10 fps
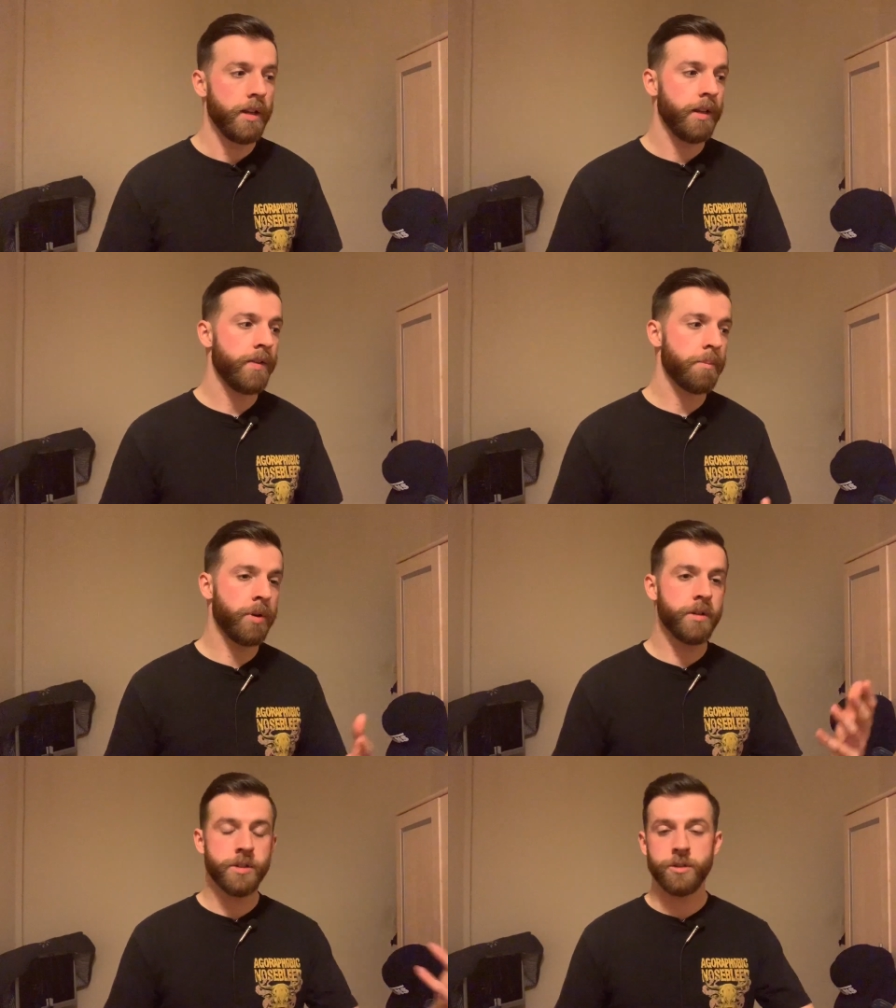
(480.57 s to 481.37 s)
If that
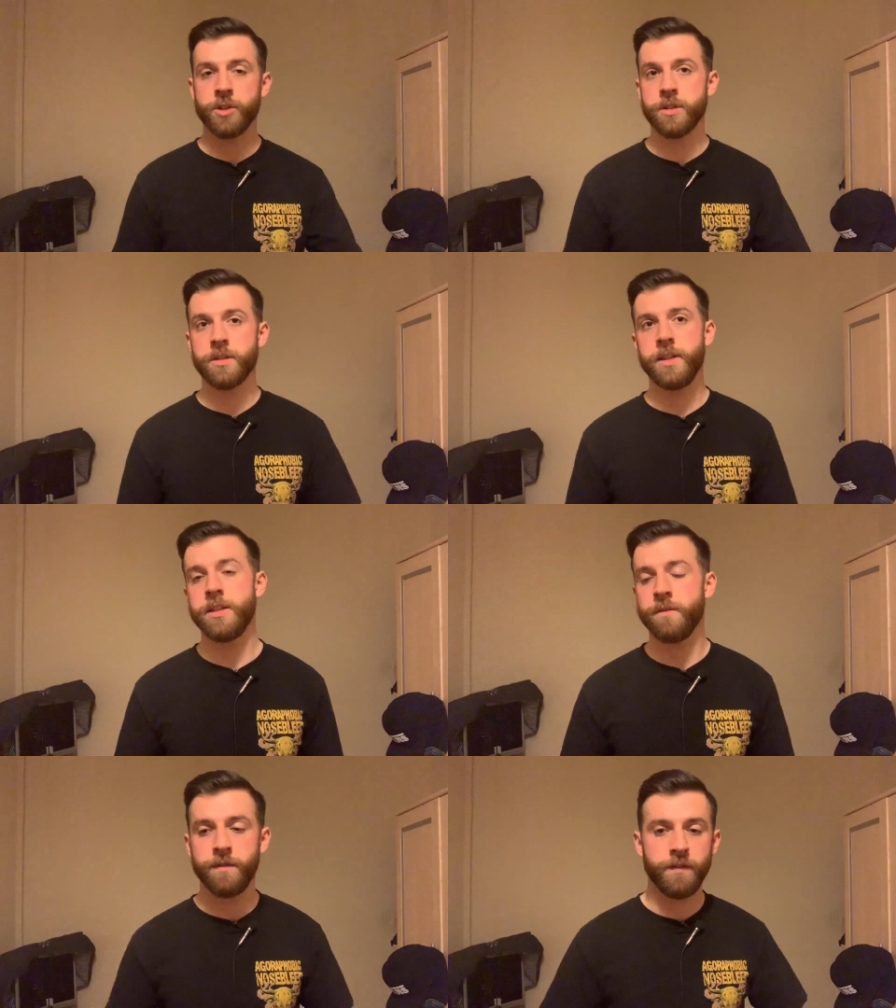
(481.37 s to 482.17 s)
person just
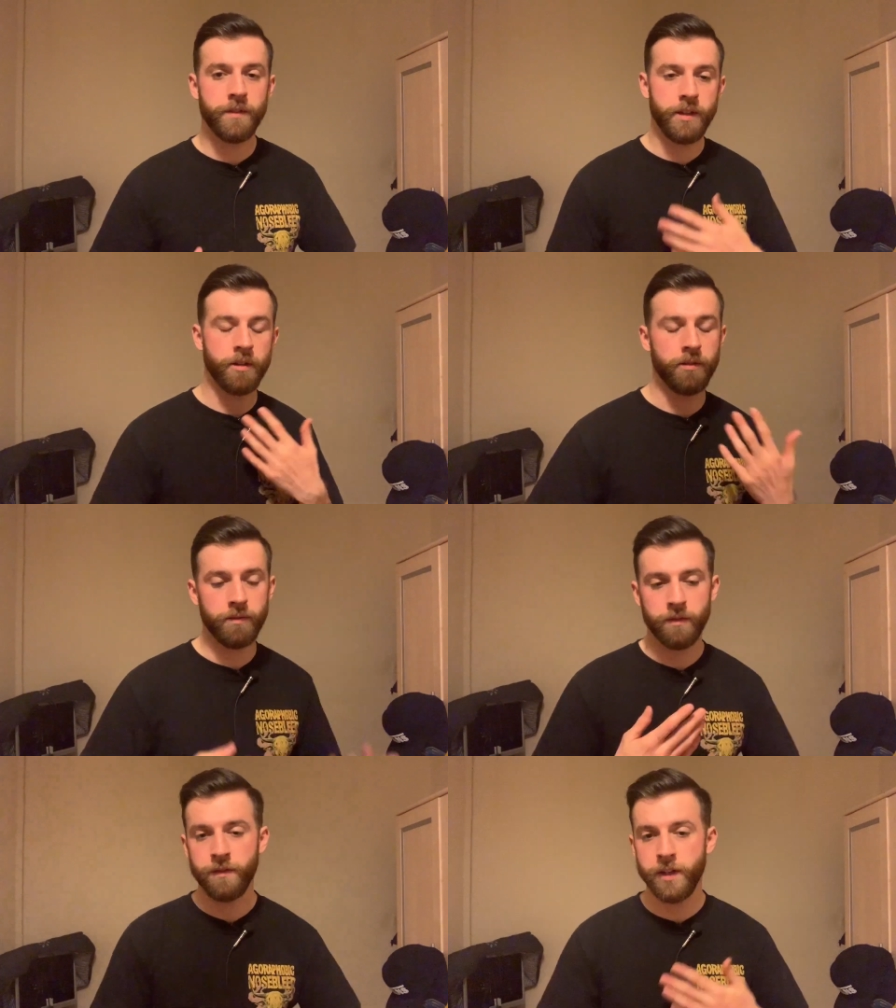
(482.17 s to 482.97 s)
isn't, you know,
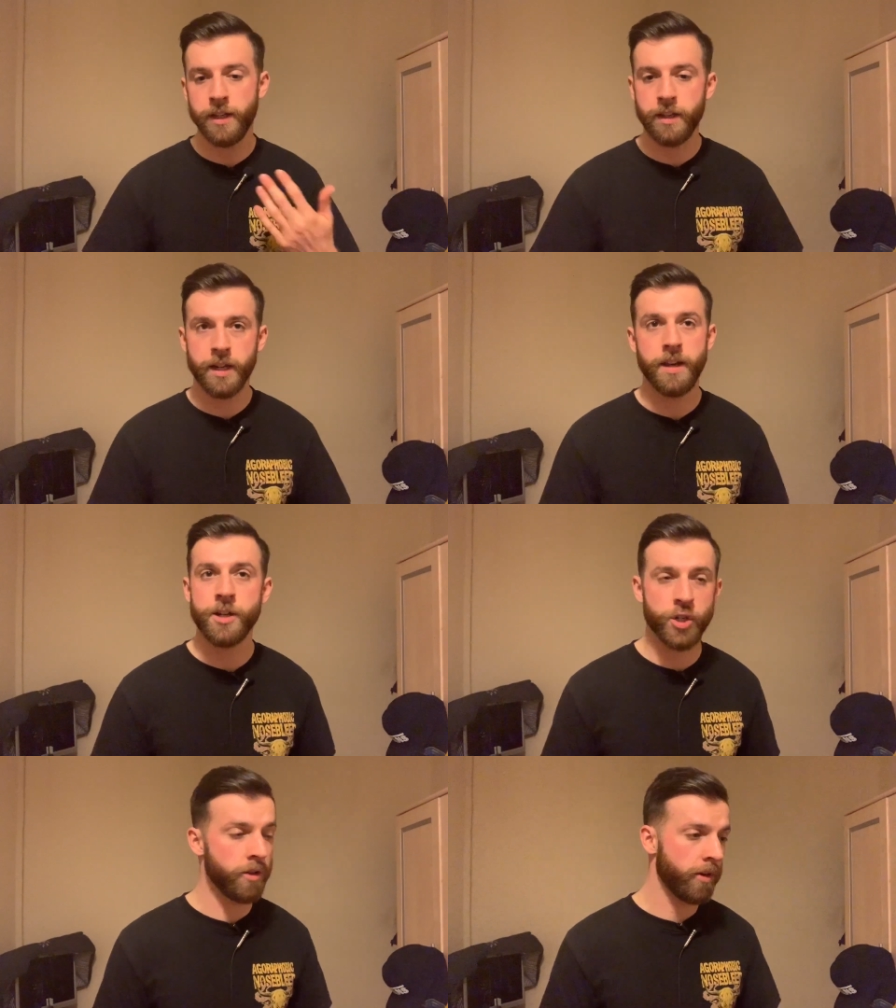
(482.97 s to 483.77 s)
feeling the
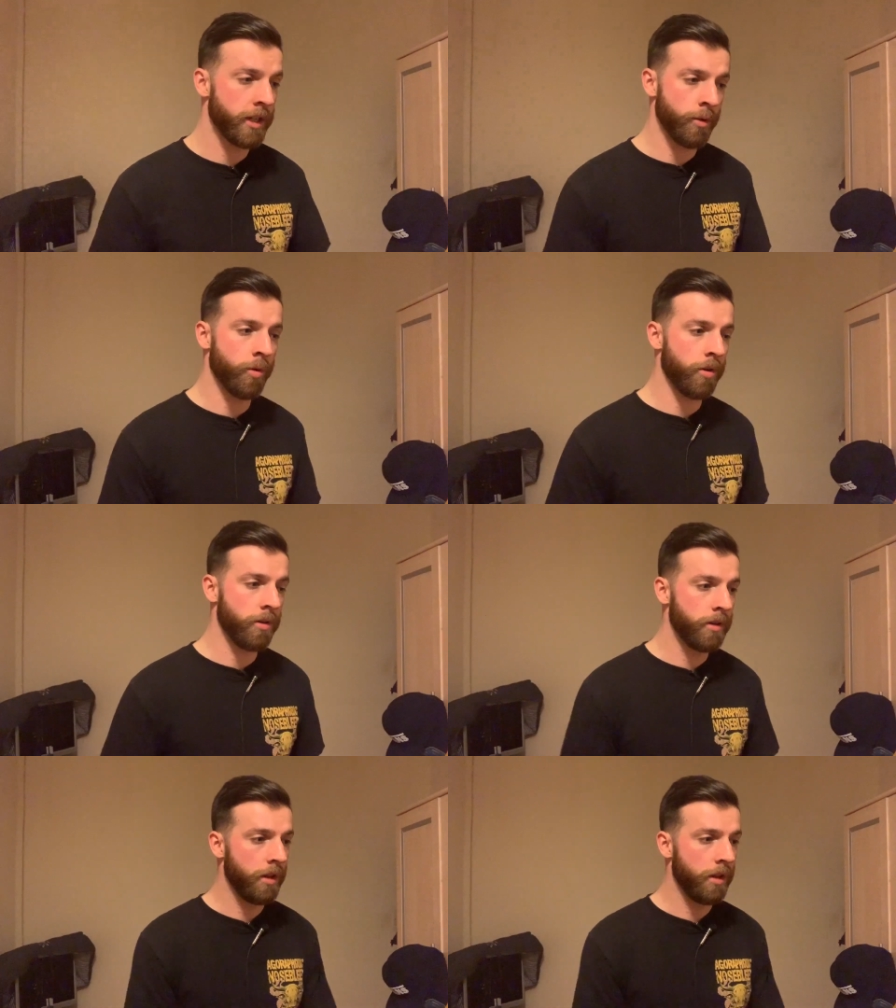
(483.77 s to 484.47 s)
connection like you are,